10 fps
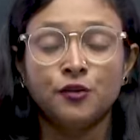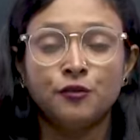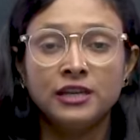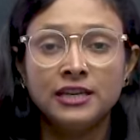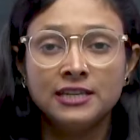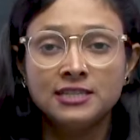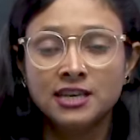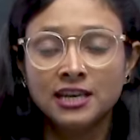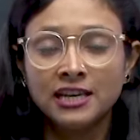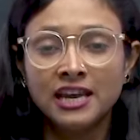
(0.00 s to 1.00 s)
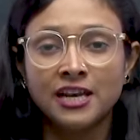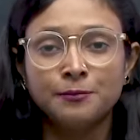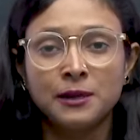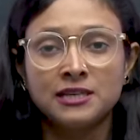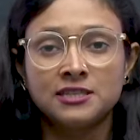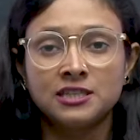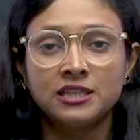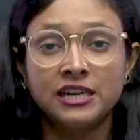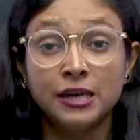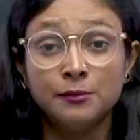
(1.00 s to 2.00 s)
When Israel and
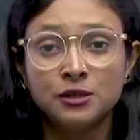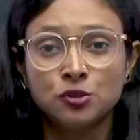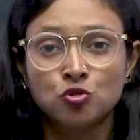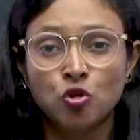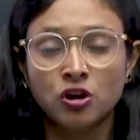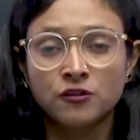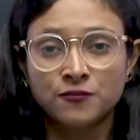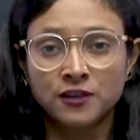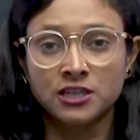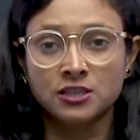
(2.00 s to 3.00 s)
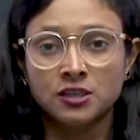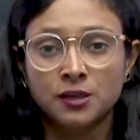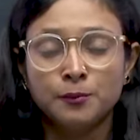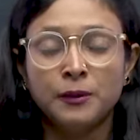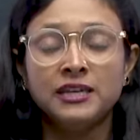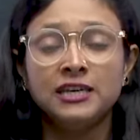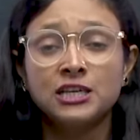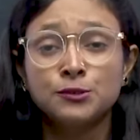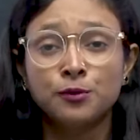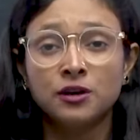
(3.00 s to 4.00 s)
Palestine came into conflict, many
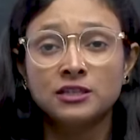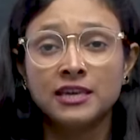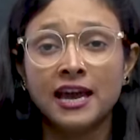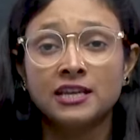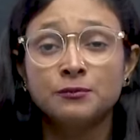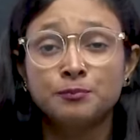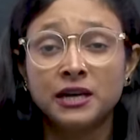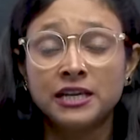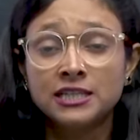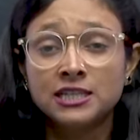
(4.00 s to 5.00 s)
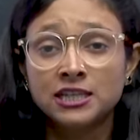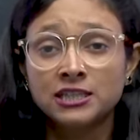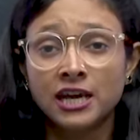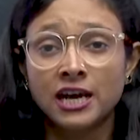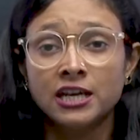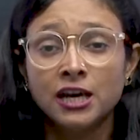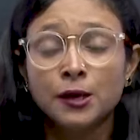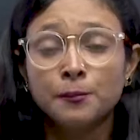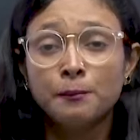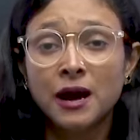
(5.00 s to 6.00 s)
experts had predicted that
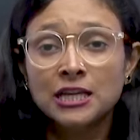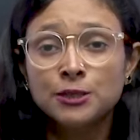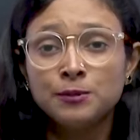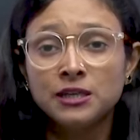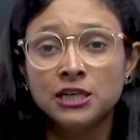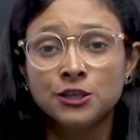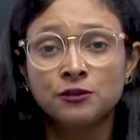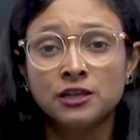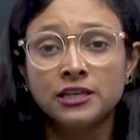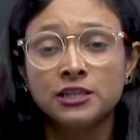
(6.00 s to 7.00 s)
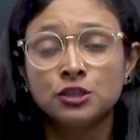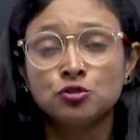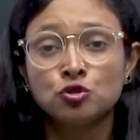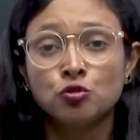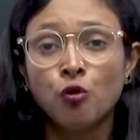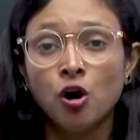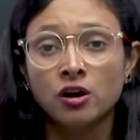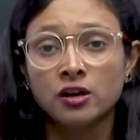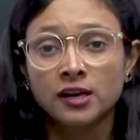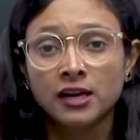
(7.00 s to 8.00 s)
might be it will lead into the war.